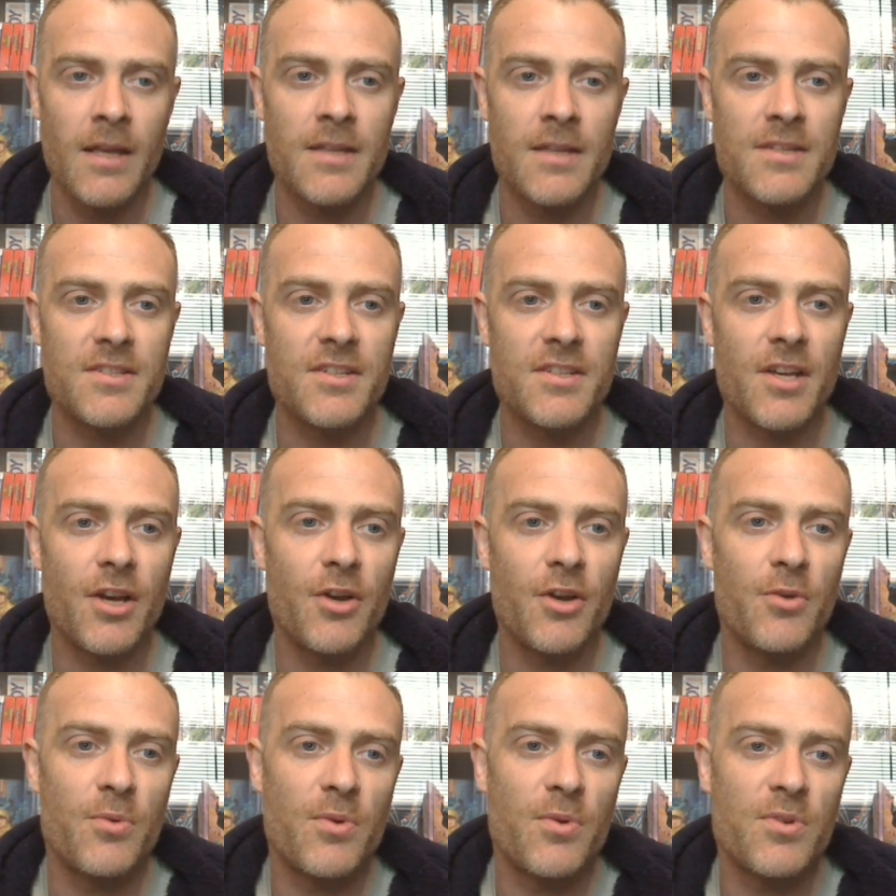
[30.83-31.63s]

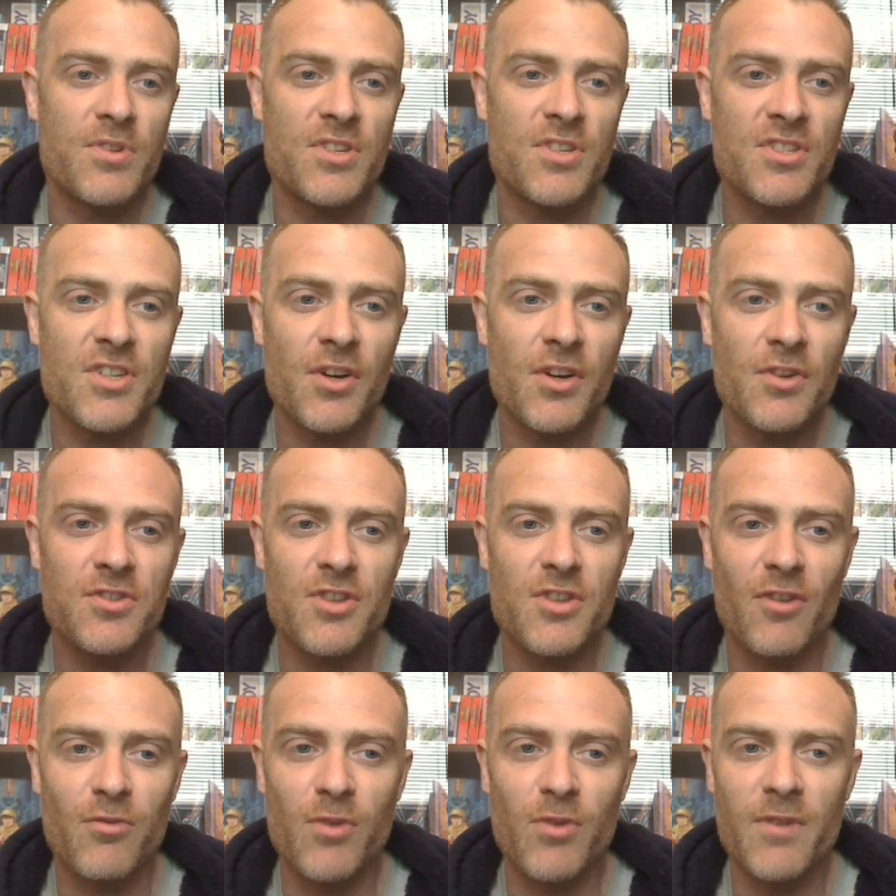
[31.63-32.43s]
So to
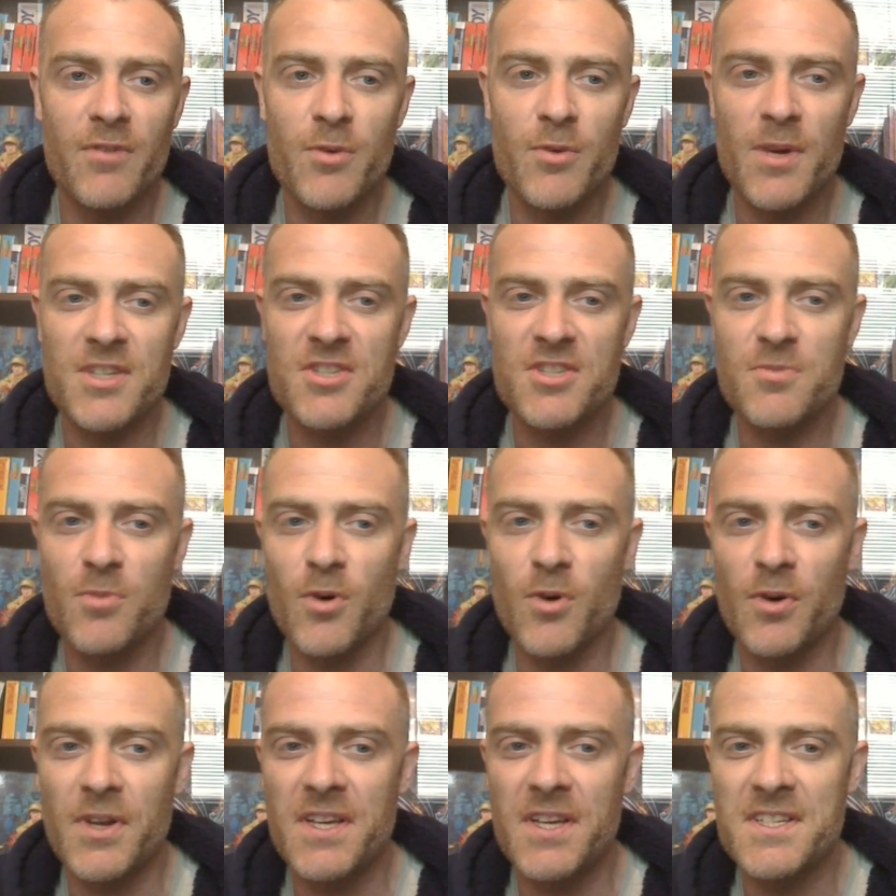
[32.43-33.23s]
start off with, question
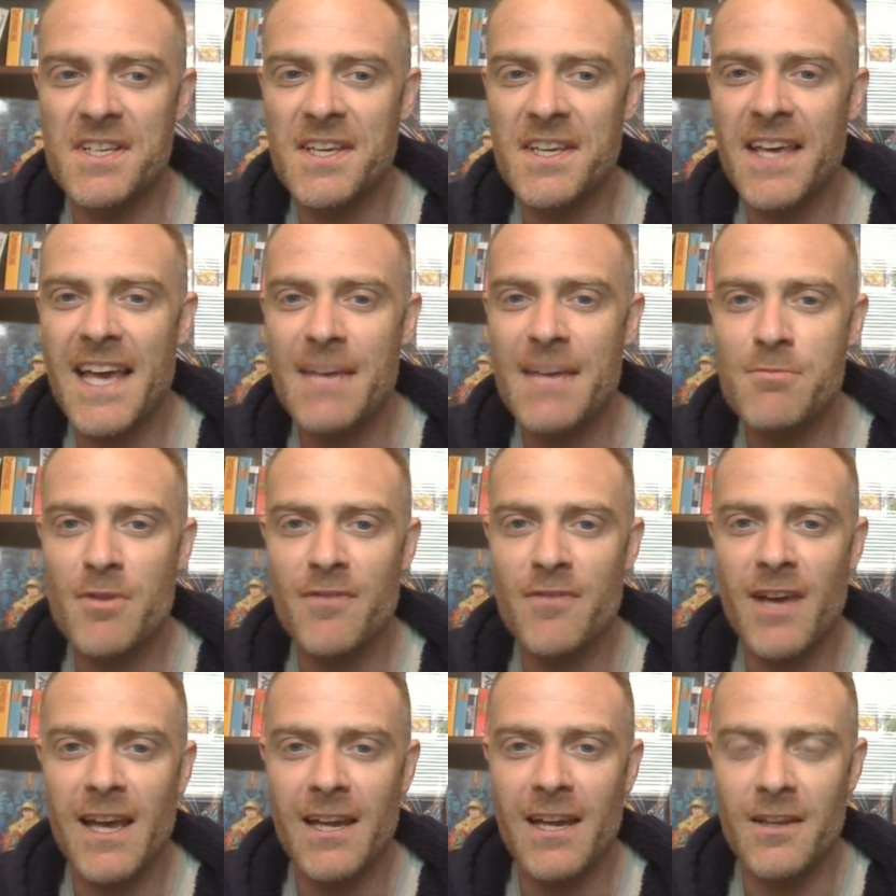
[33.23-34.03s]
one is a game
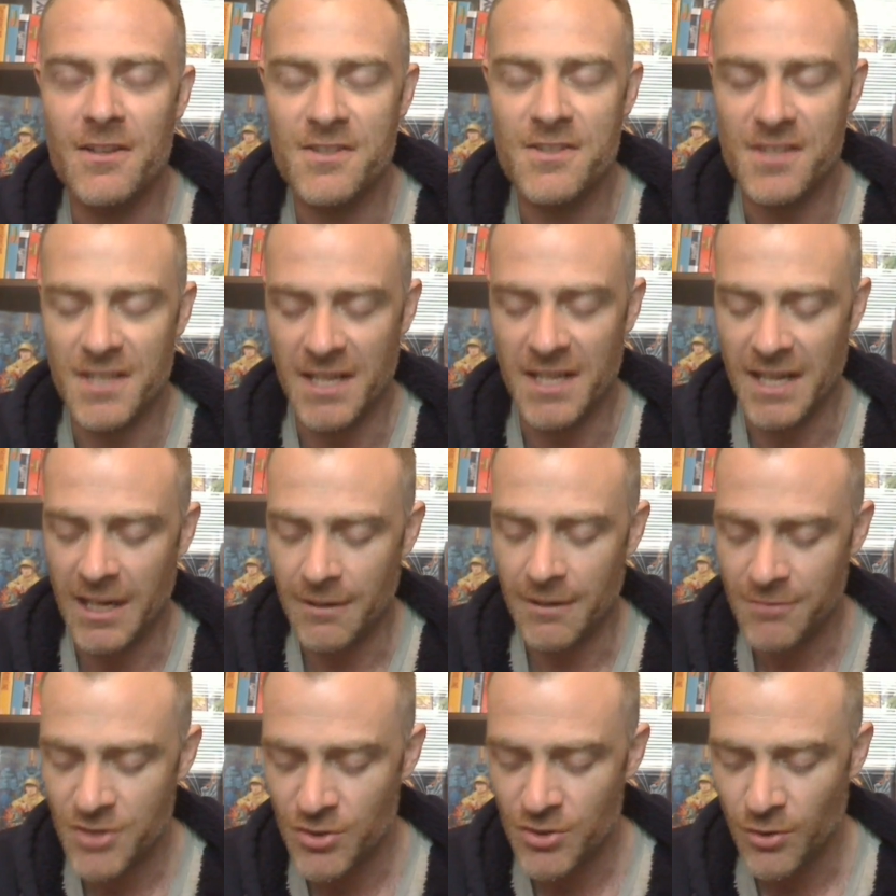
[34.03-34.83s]
with aliens in it,
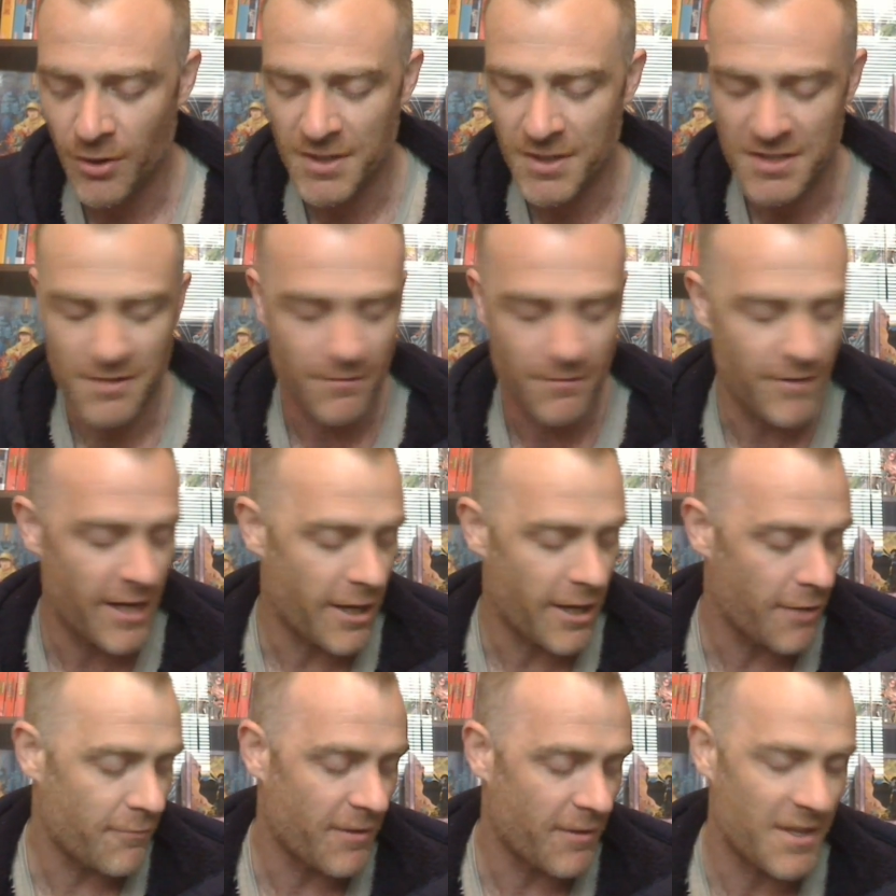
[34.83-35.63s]
and I've tried to
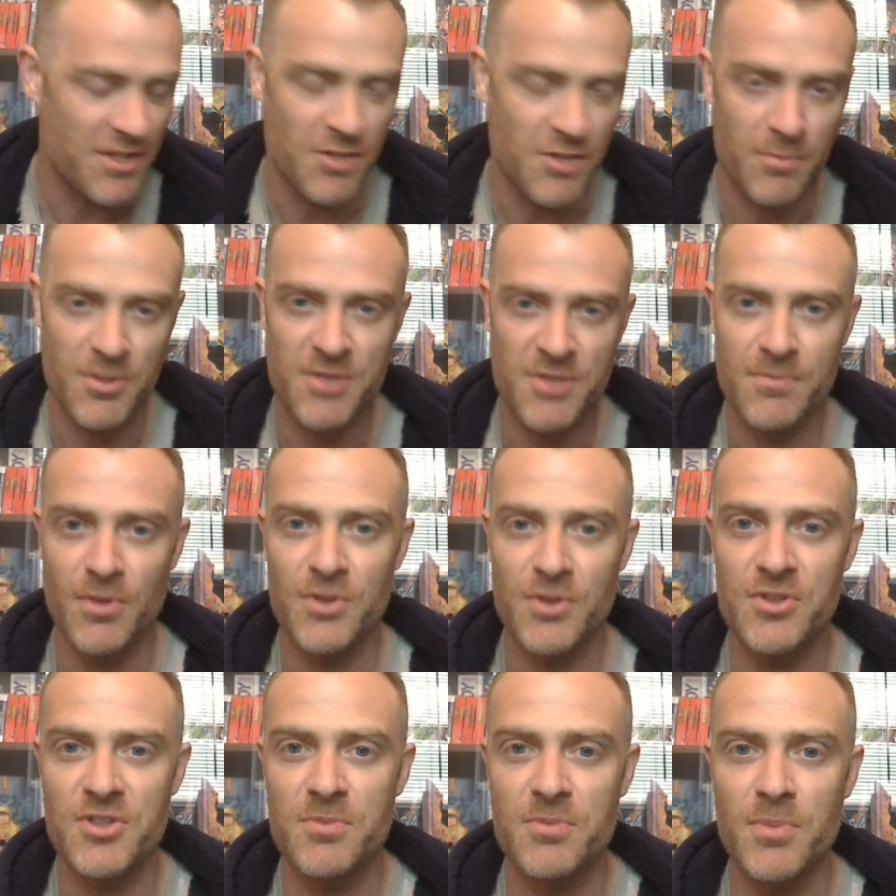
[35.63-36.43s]
vary things up as
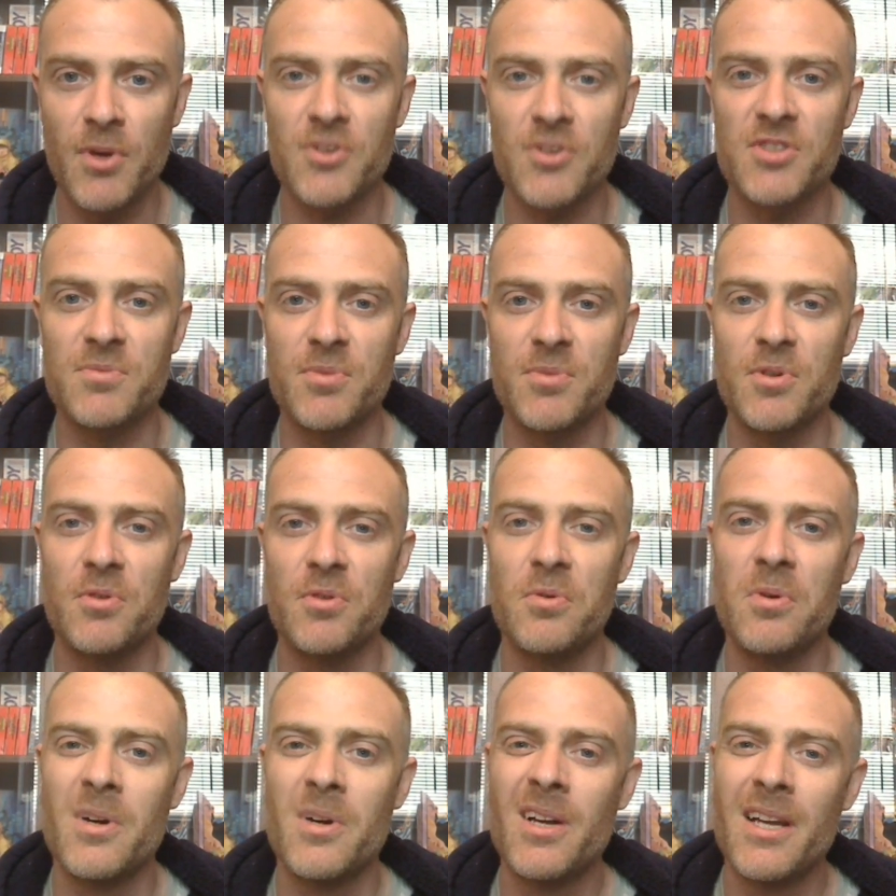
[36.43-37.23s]
much as
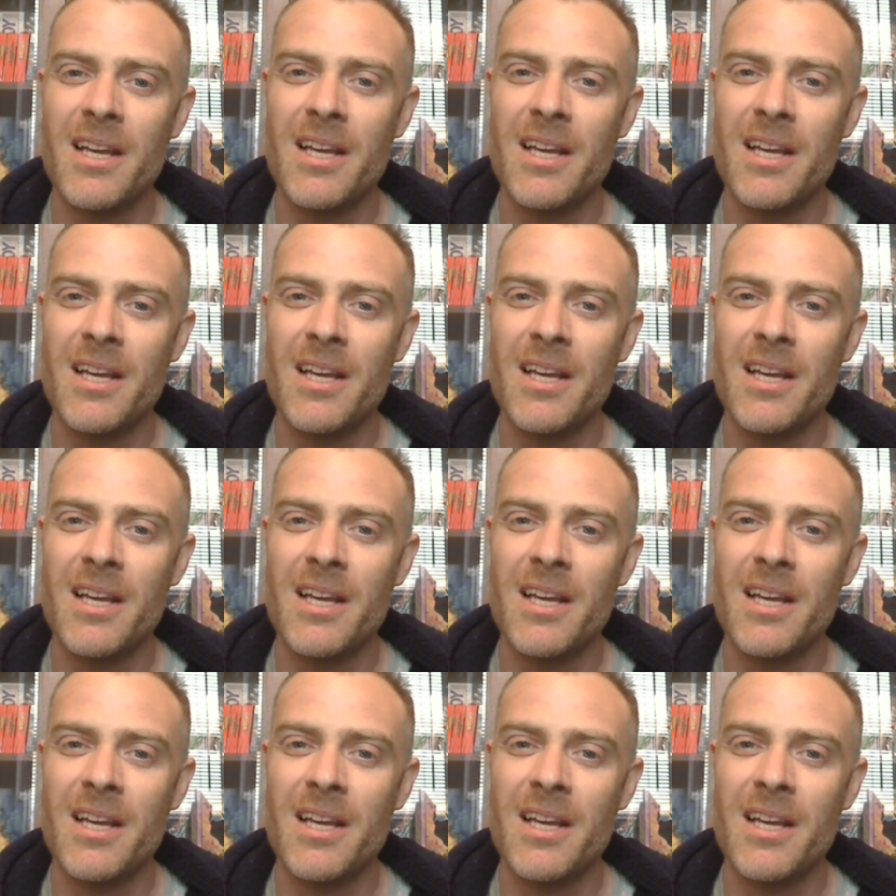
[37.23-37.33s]
possible,